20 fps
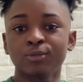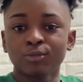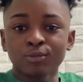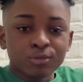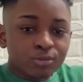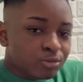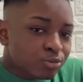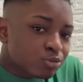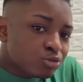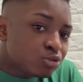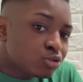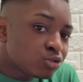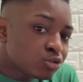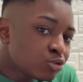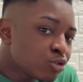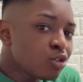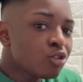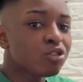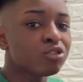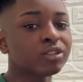You
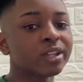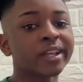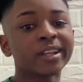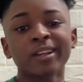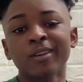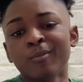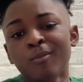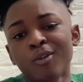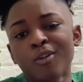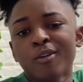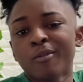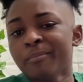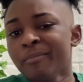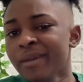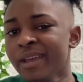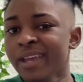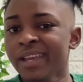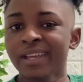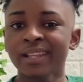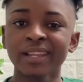sure? Like, come on,
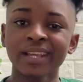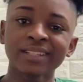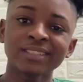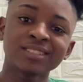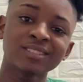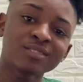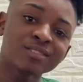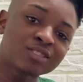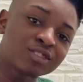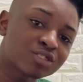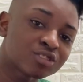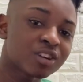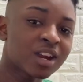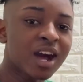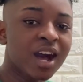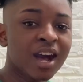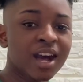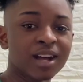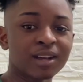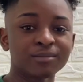man, like,
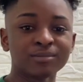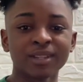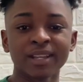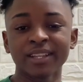subscribe.